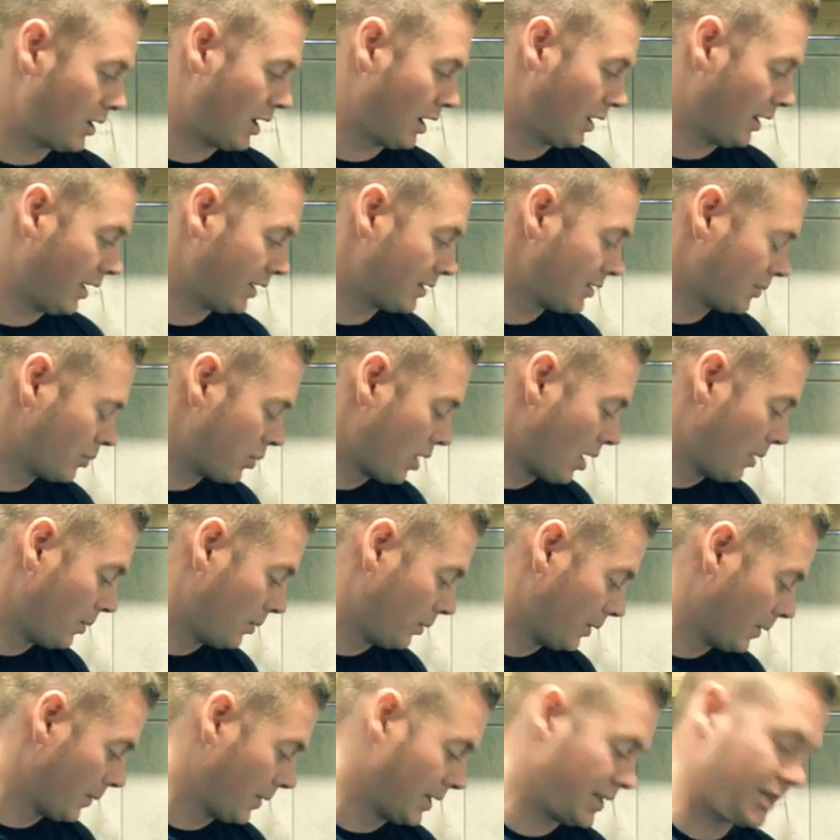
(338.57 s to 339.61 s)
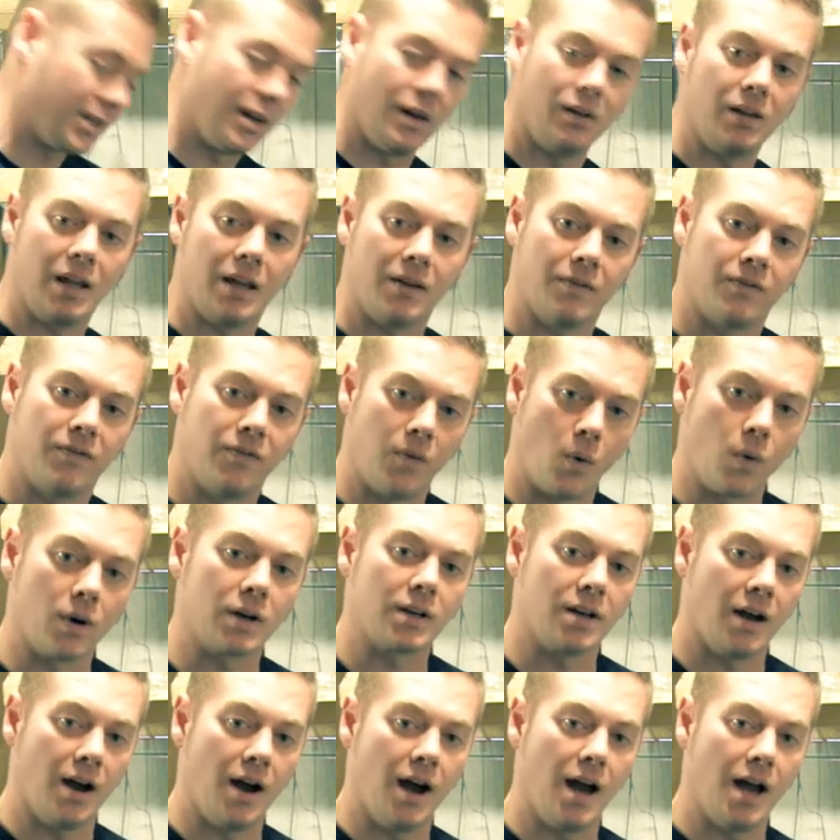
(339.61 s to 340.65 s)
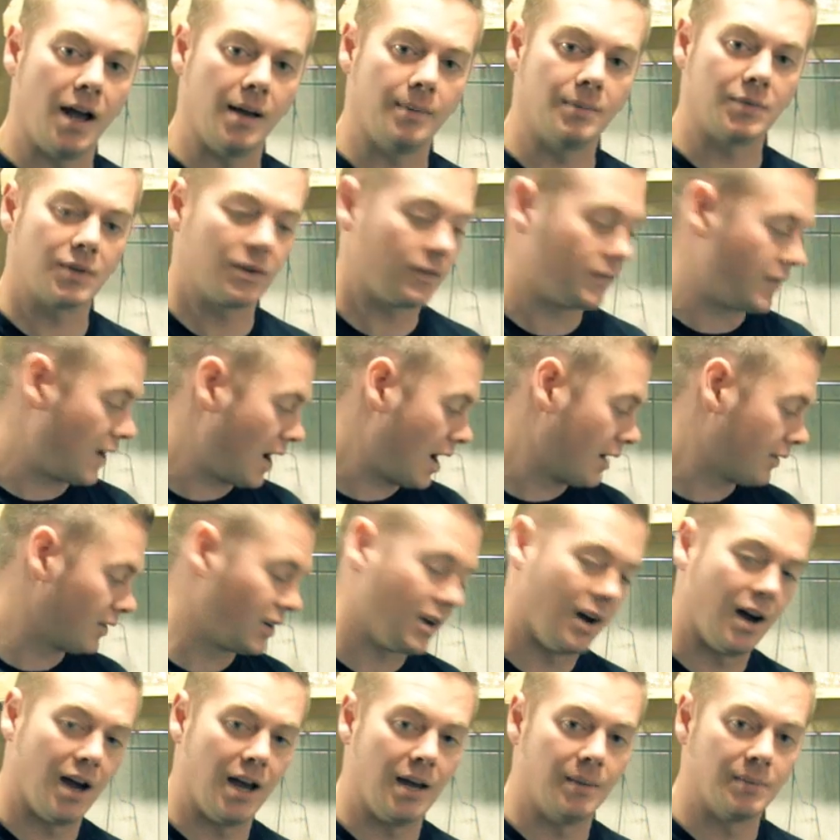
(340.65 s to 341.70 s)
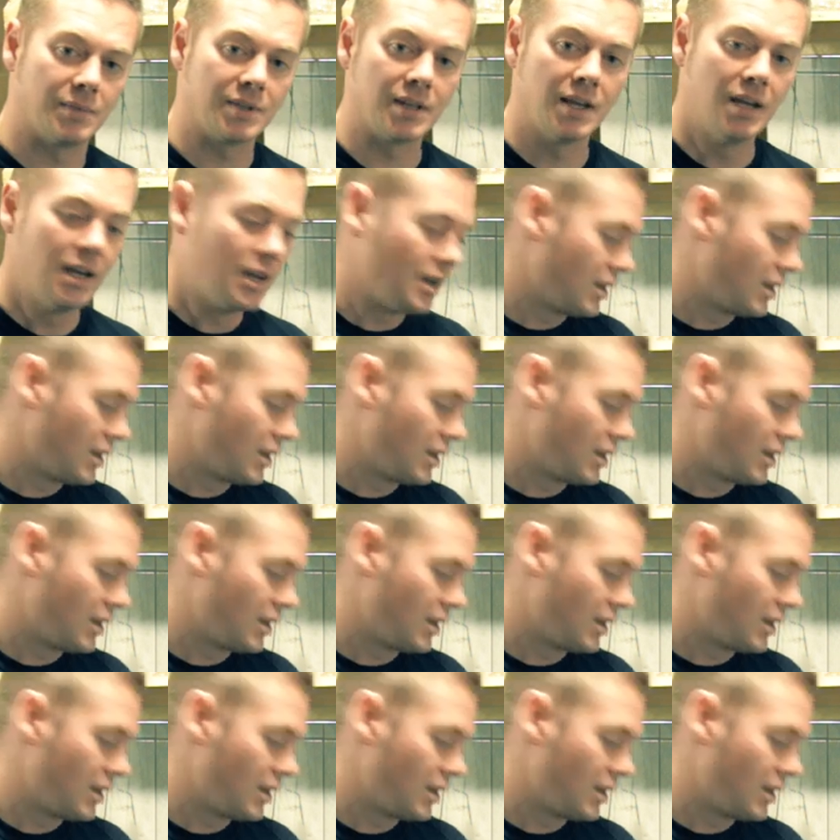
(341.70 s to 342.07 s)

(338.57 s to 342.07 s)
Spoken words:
I like to probably rinse it out like 4 times or 5 times,